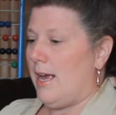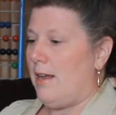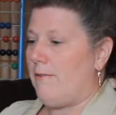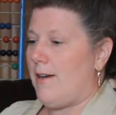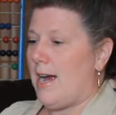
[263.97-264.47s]

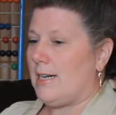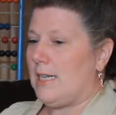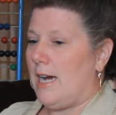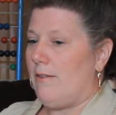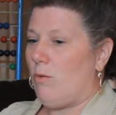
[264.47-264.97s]
In fact,
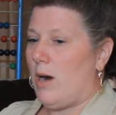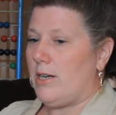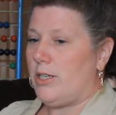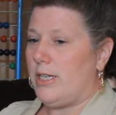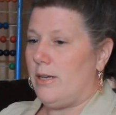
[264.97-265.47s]
I've
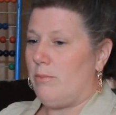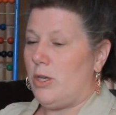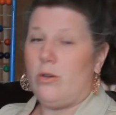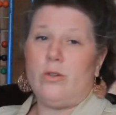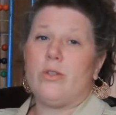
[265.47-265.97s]
watched him
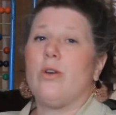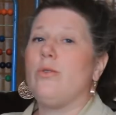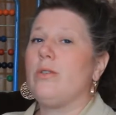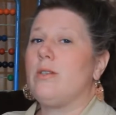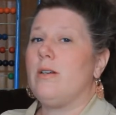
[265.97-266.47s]
use
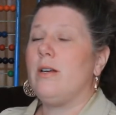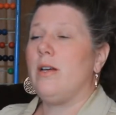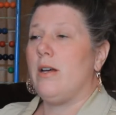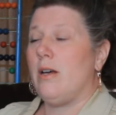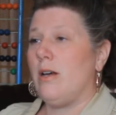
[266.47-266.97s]
those
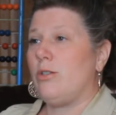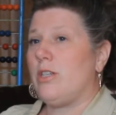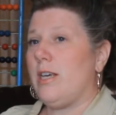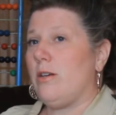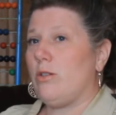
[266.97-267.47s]

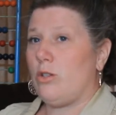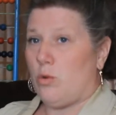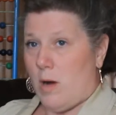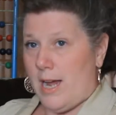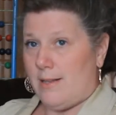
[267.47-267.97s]
skills
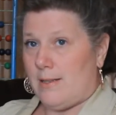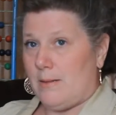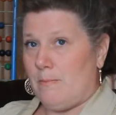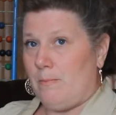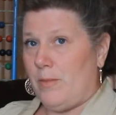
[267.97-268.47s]

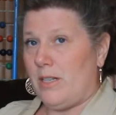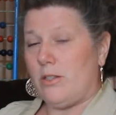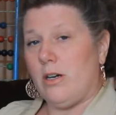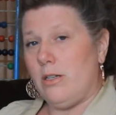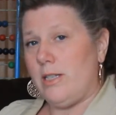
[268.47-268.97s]
twice. It
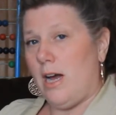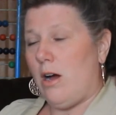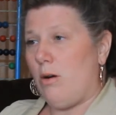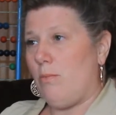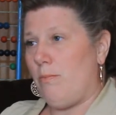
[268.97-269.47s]
starts
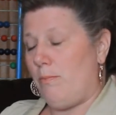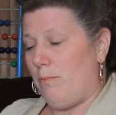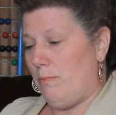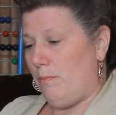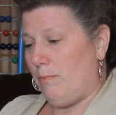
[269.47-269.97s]
out
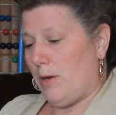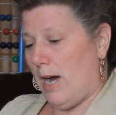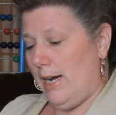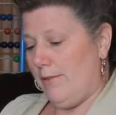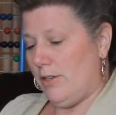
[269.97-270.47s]

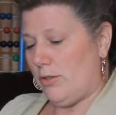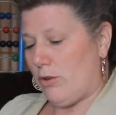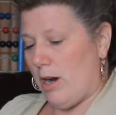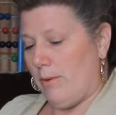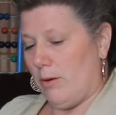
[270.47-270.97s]
kind of
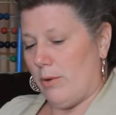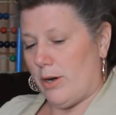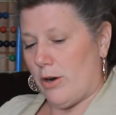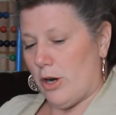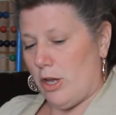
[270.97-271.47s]
describing what
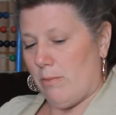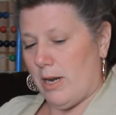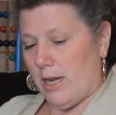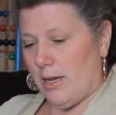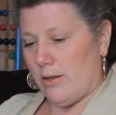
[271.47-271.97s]
an
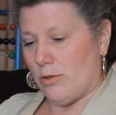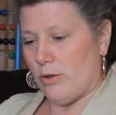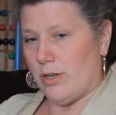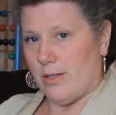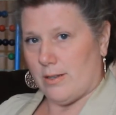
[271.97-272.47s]
argument is
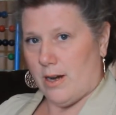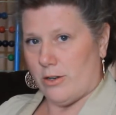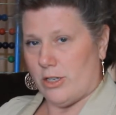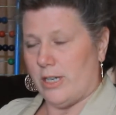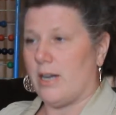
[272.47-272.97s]
or a
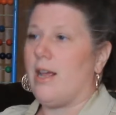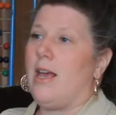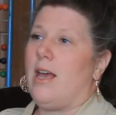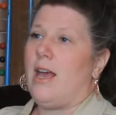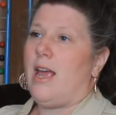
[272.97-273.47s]
discussion
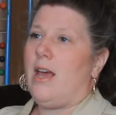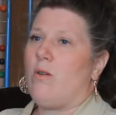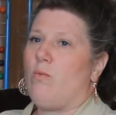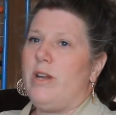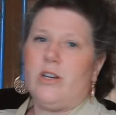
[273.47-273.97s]

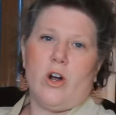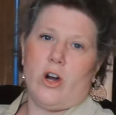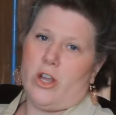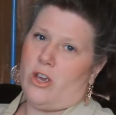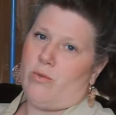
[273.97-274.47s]
and when to
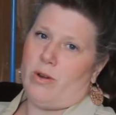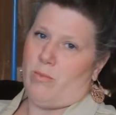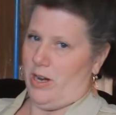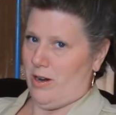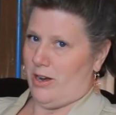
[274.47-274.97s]
argue and
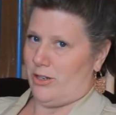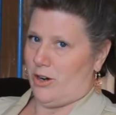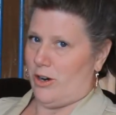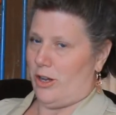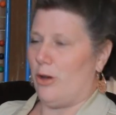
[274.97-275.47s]
when not to
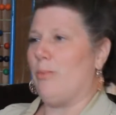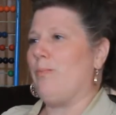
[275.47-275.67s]
argue.